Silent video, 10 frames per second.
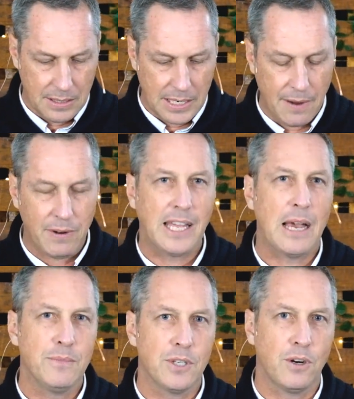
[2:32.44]
David
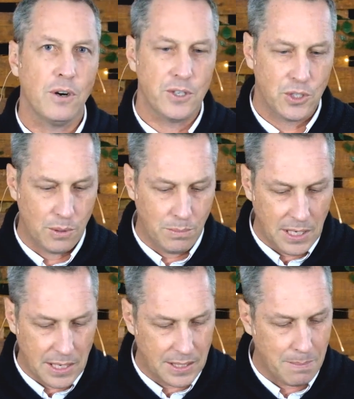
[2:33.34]
comes across to
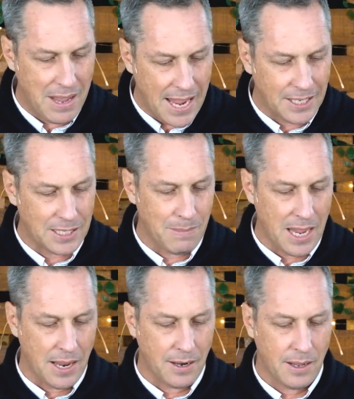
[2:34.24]
me as a man's
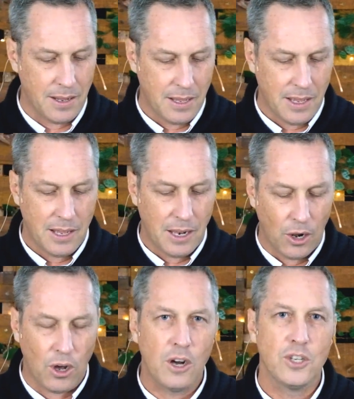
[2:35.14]
man, a
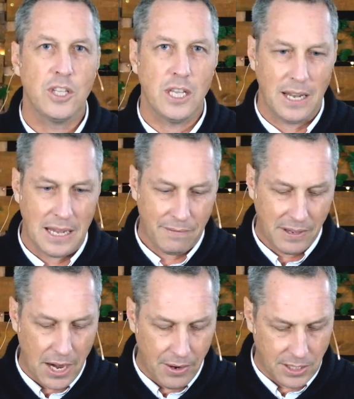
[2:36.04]
larger-than-life
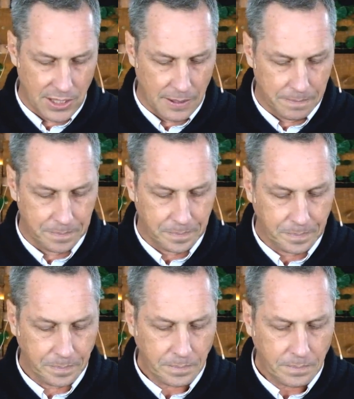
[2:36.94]
character.
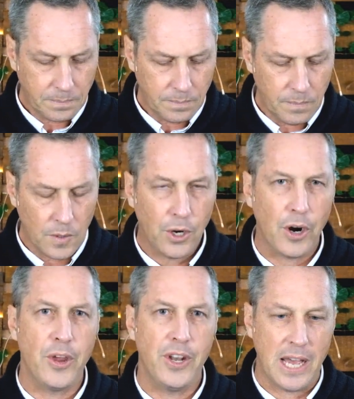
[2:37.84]

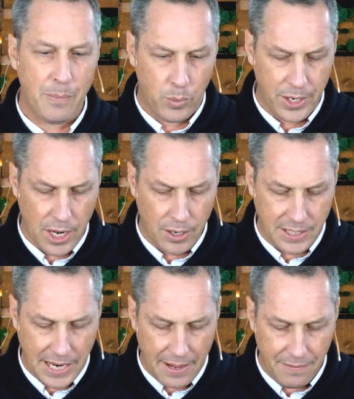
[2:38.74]
Growing up, we know
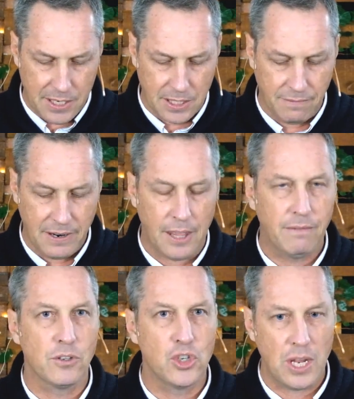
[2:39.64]
David as a
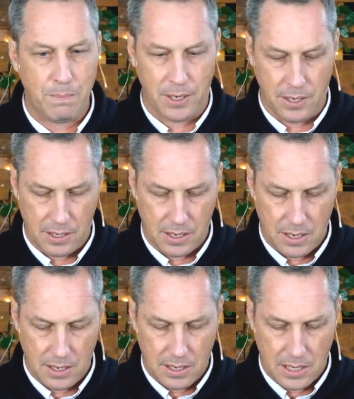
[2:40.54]
faithful shepherd.
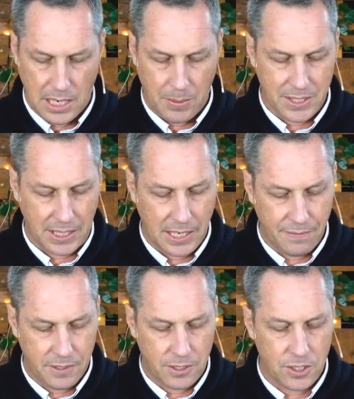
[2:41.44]
He was a
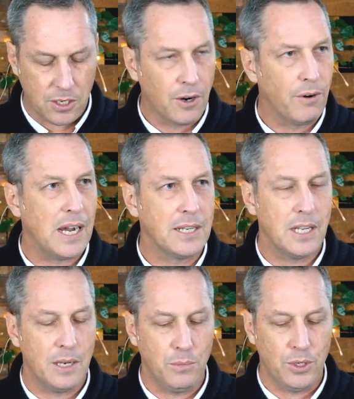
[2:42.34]
gifted
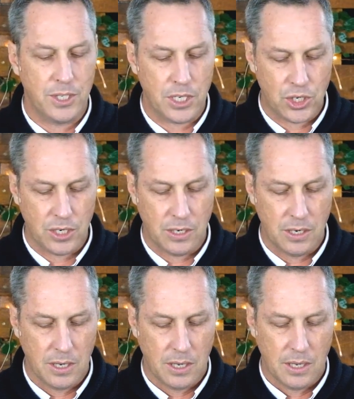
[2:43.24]
songwriter and musician.
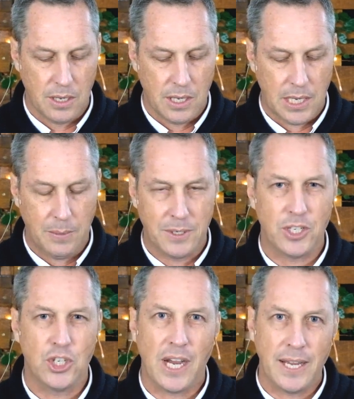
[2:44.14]
He was a
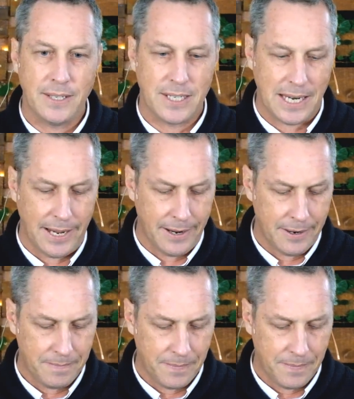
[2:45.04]
giant slayer.